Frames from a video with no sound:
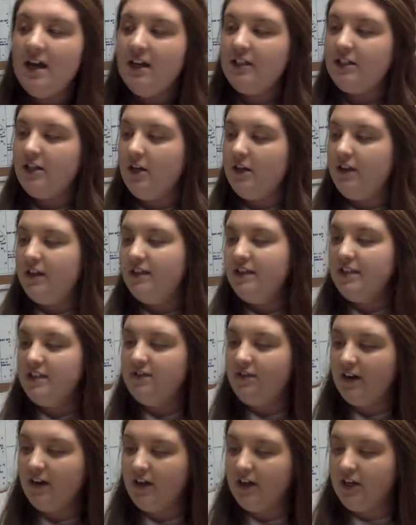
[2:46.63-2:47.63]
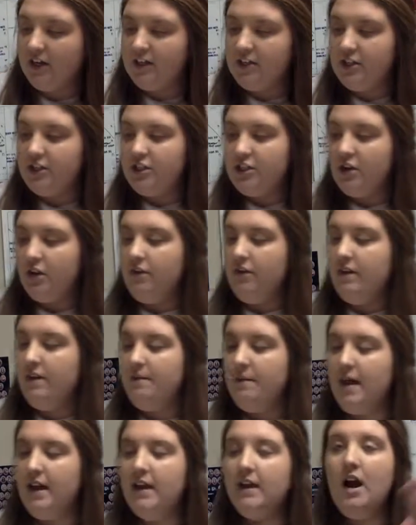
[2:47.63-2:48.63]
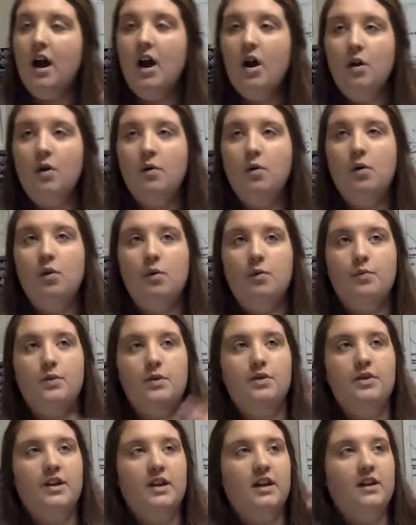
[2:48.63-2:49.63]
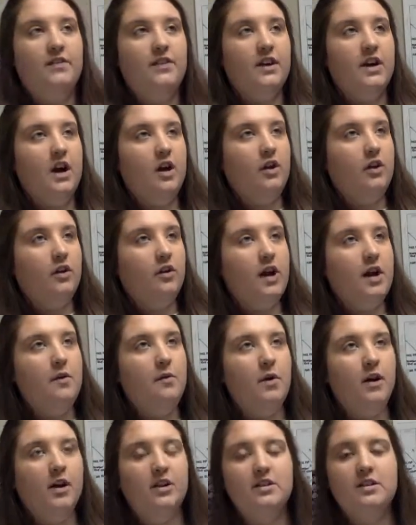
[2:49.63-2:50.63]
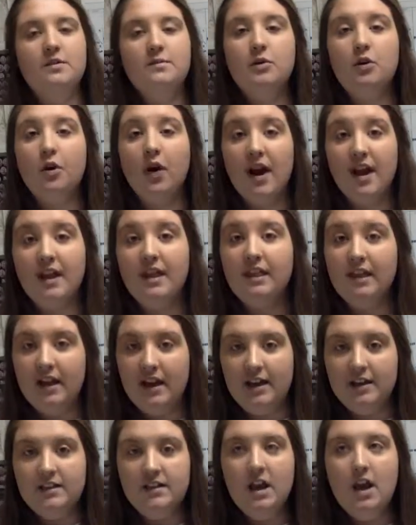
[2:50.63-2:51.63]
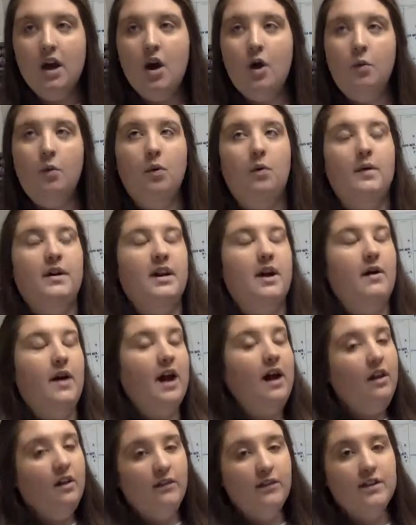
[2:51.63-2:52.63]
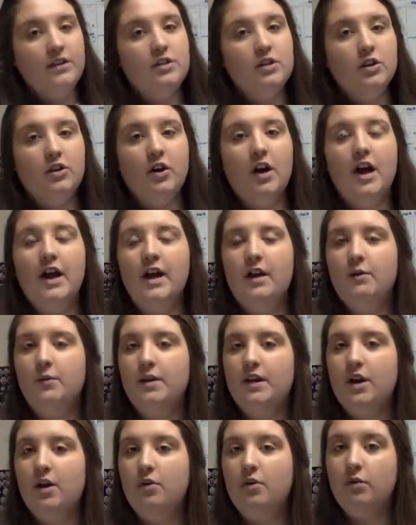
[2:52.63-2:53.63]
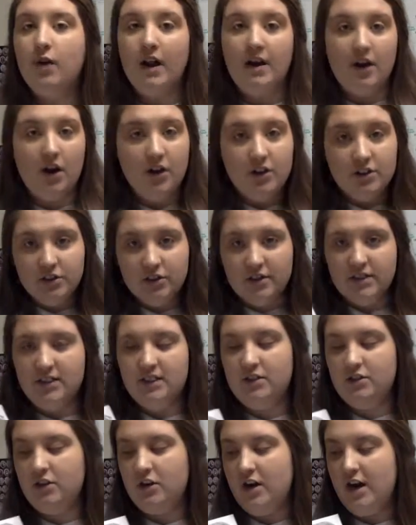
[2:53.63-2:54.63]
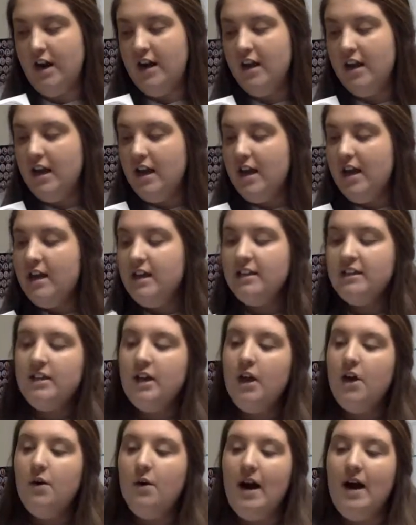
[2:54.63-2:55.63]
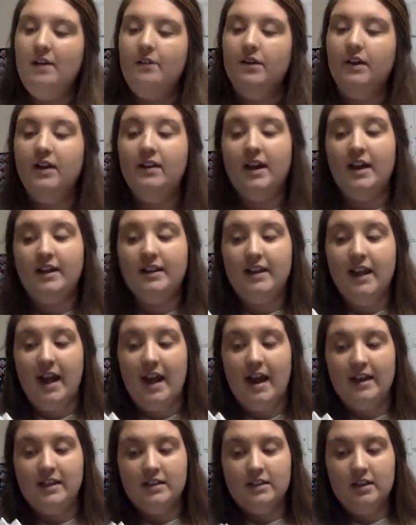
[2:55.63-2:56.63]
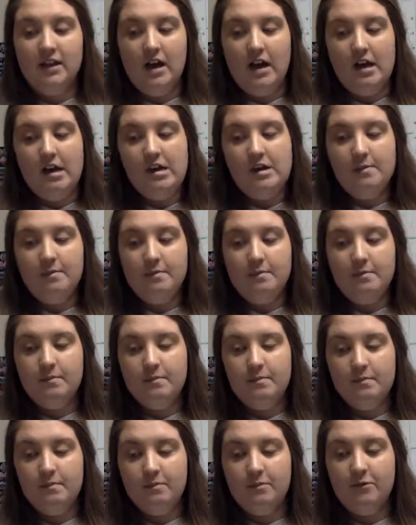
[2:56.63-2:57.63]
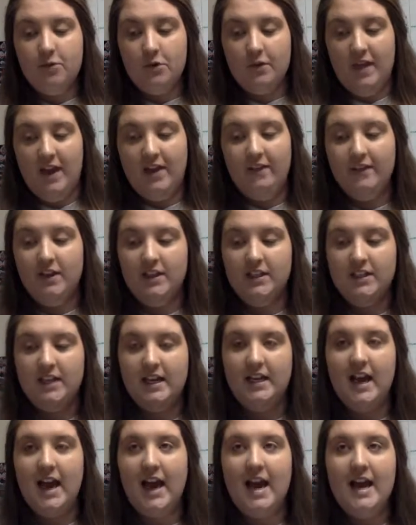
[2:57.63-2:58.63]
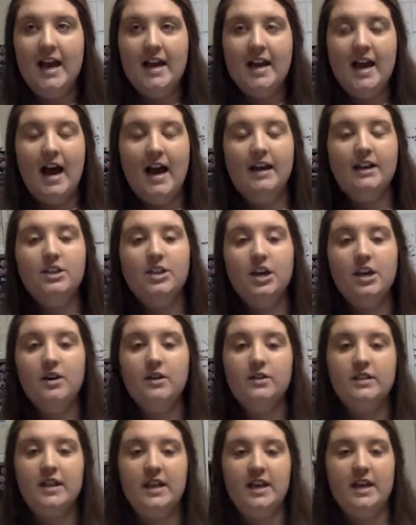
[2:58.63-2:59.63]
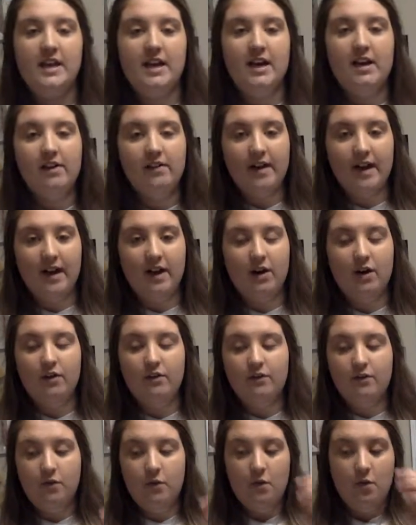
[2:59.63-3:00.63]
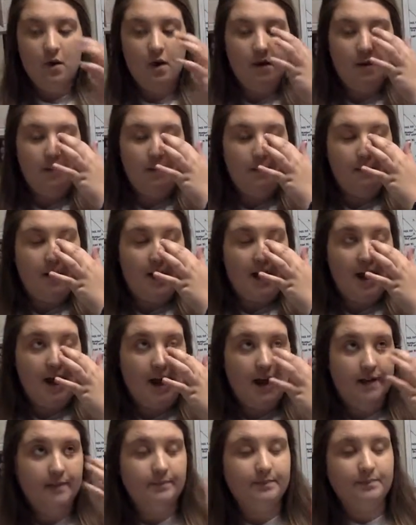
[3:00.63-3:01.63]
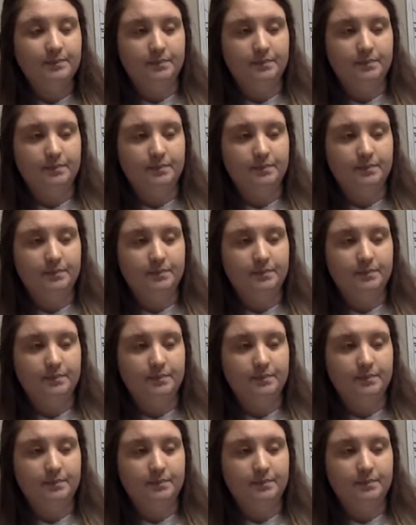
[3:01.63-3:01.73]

So this is very good to show them you think of the color gray. What are some gray things? Well, we know elephants are gray and we know rhinoceroses are gray. So I really like that for that reason. And I chose ELL for my